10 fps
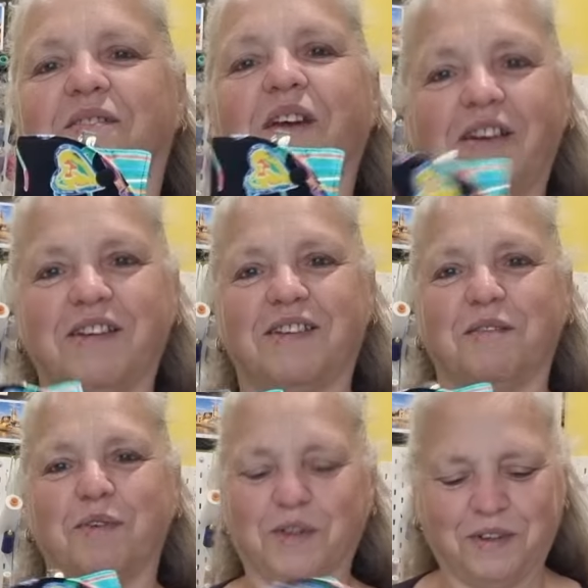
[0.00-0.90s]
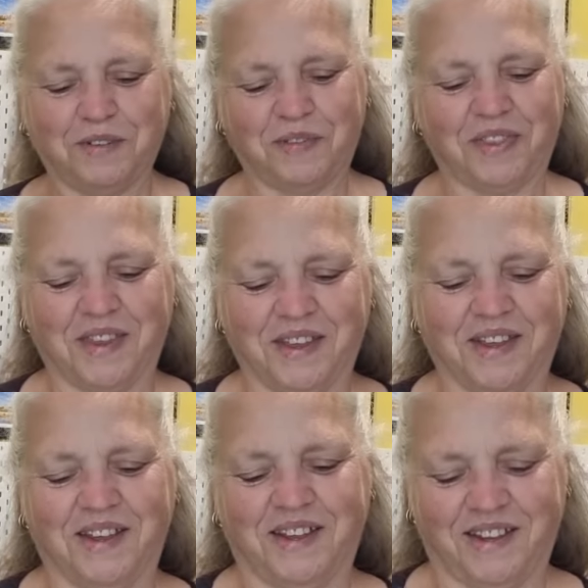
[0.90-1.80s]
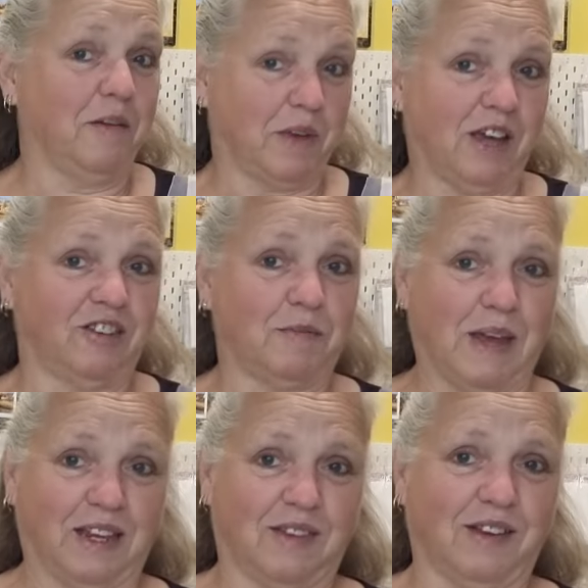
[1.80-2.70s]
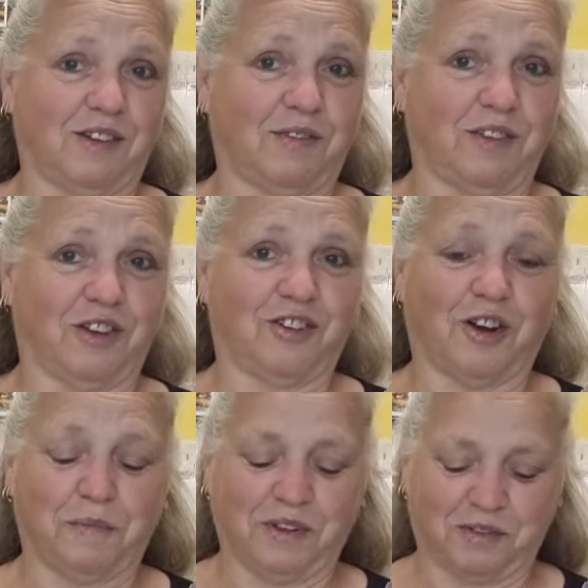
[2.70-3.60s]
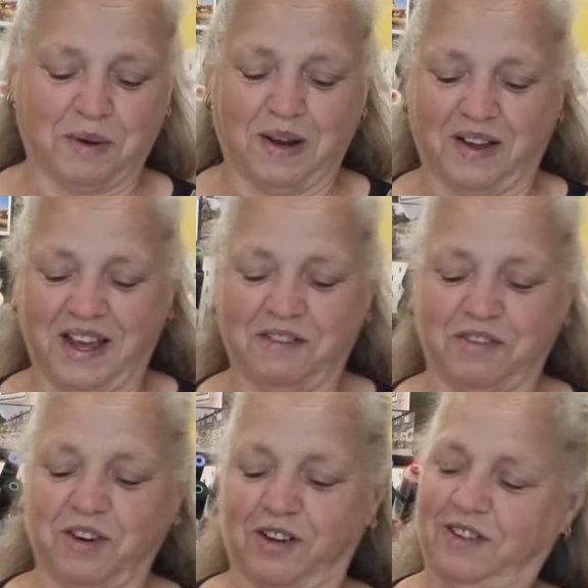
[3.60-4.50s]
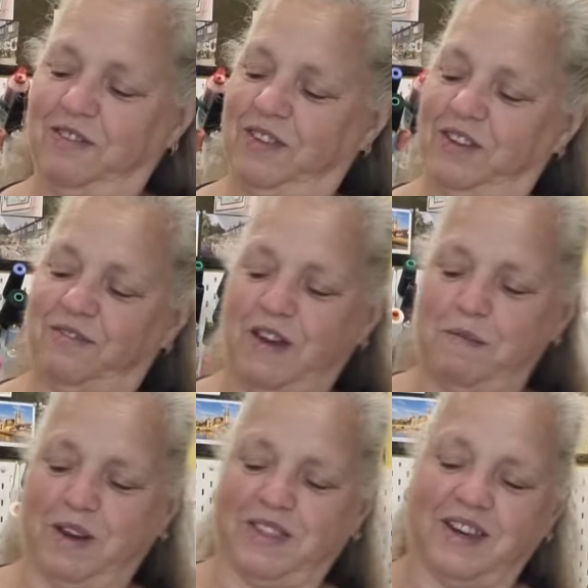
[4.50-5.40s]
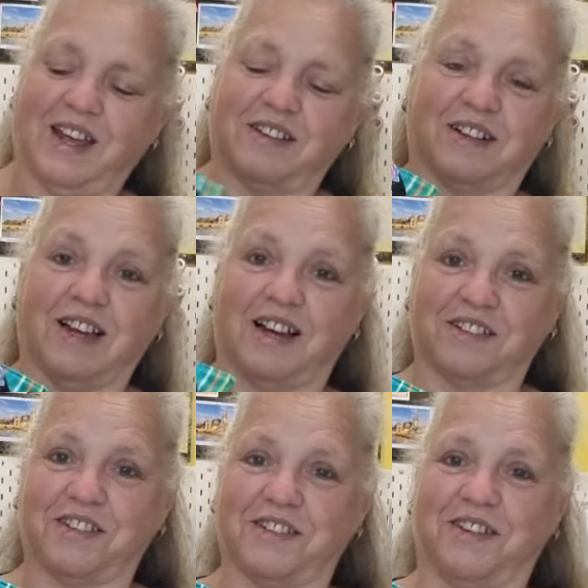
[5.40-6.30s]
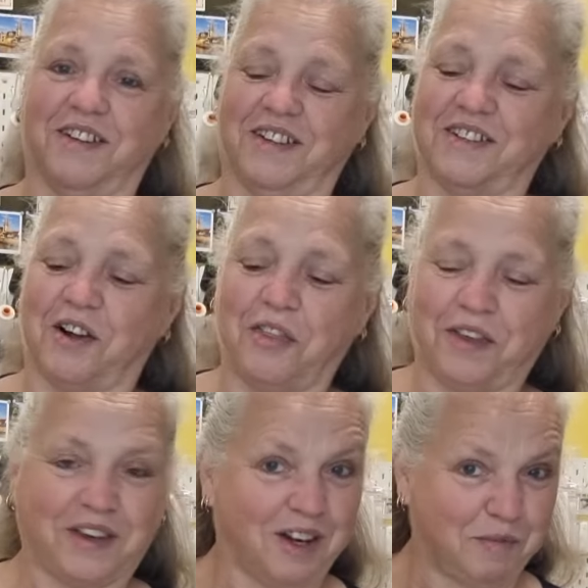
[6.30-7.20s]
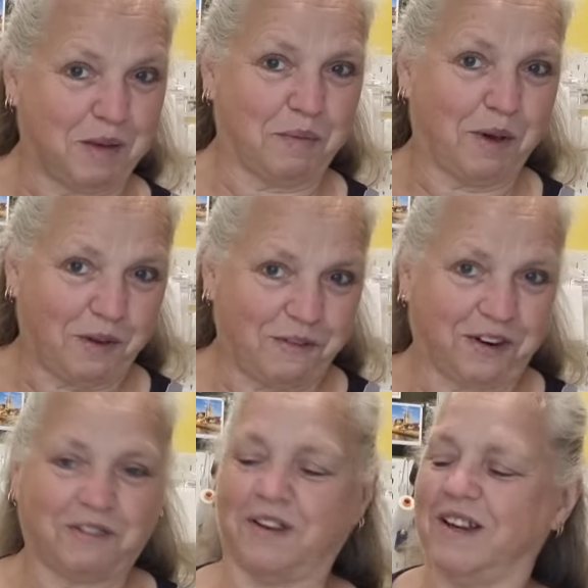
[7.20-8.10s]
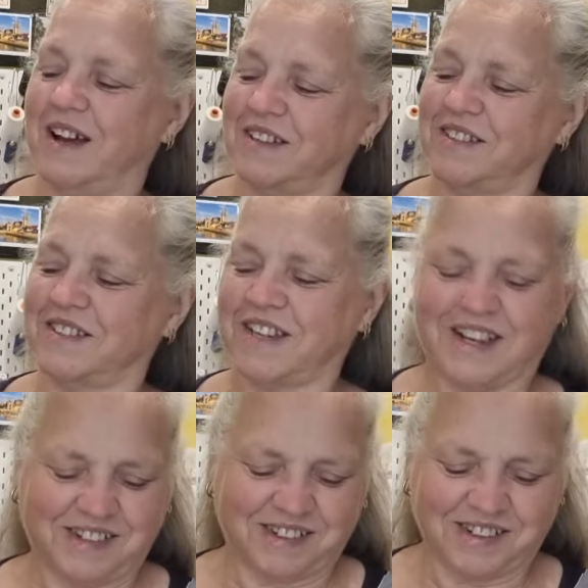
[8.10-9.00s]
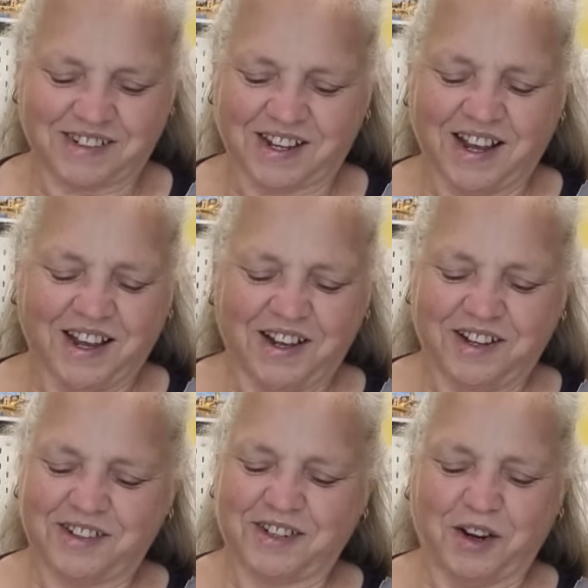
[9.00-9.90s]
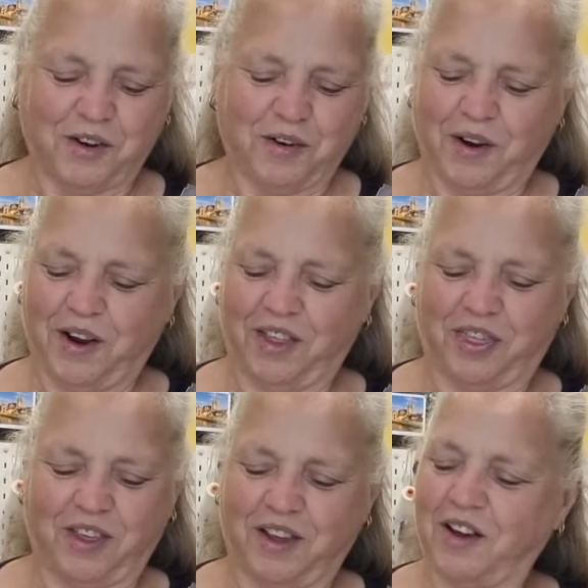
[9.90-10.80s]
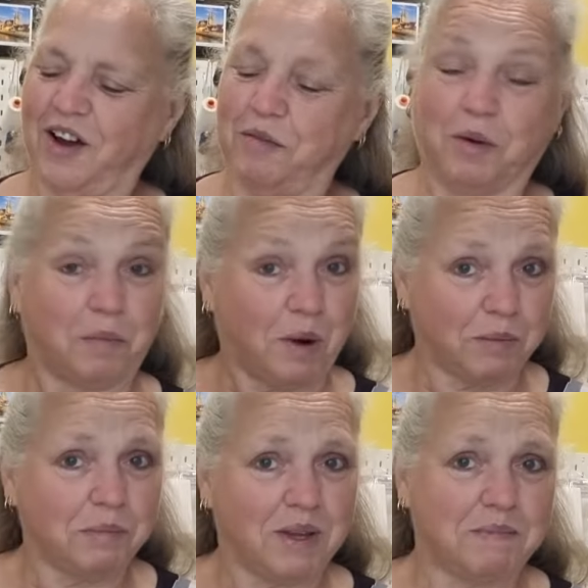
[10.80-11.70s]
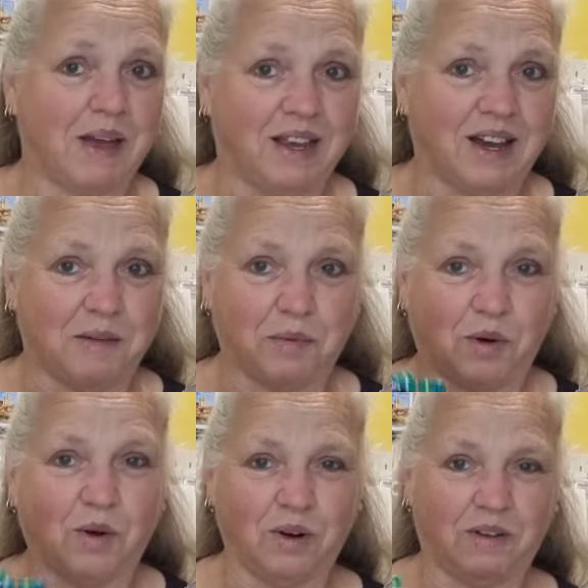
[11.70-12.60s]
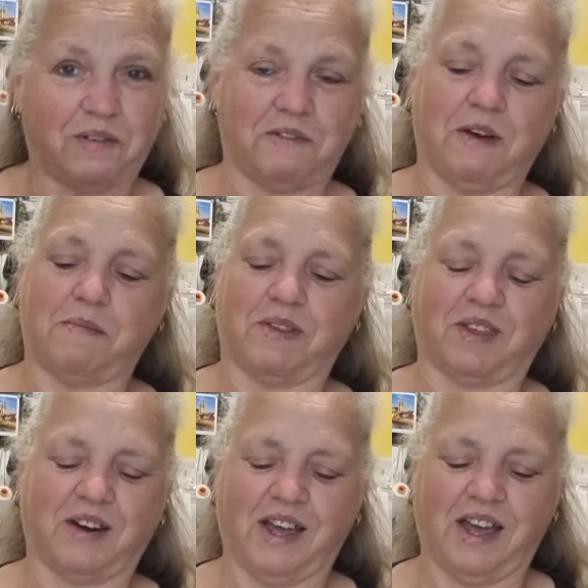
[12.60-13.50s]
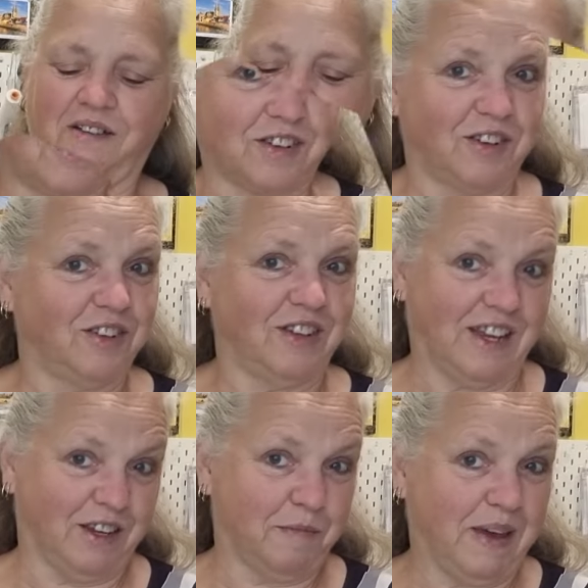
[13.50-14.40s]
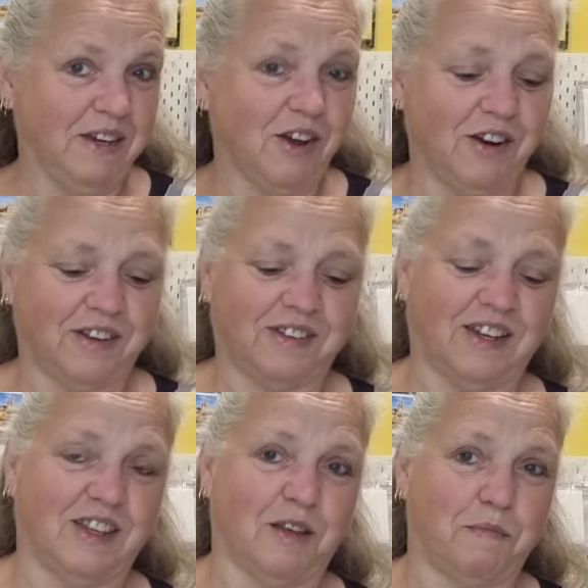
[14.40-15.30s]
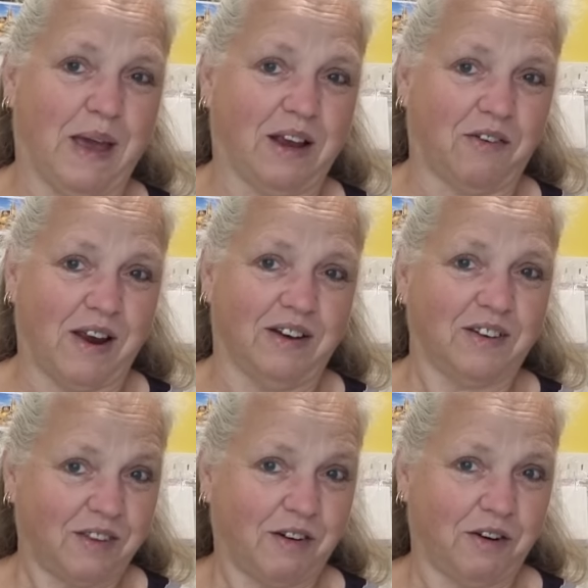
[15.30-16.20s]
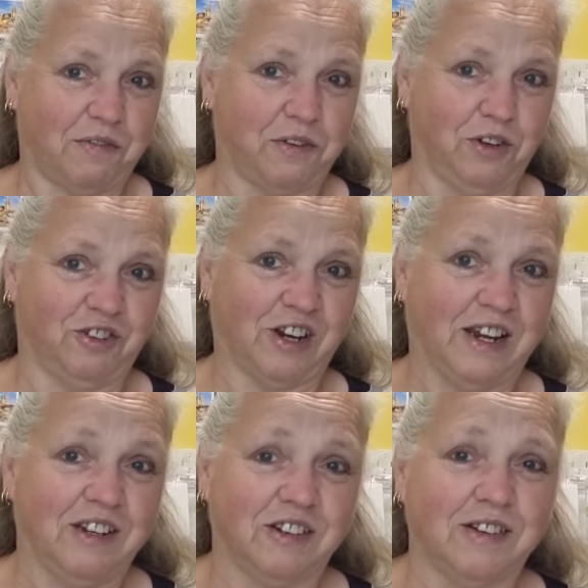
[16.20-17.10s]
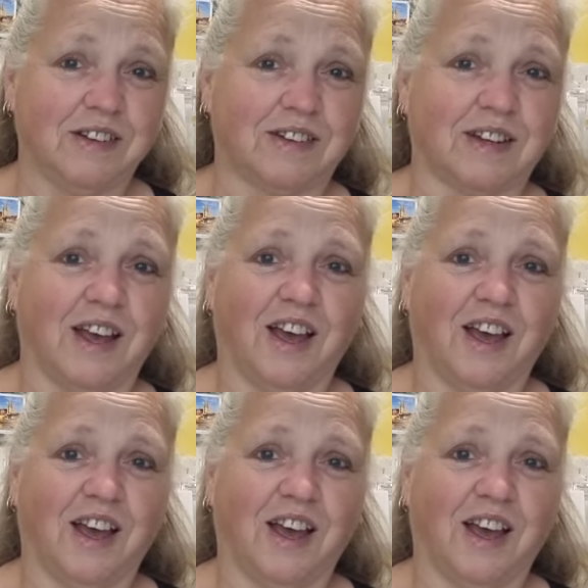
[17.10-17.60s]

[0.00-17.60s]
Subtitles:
Very simple. I'm going to make these for the shop as well. I have lots of this fabric that has glasses on it, so I think it'll be perfect for glasses cases. So I think I will probably make up all of the fabric that I have. Now you may notice in the background there are a few changes.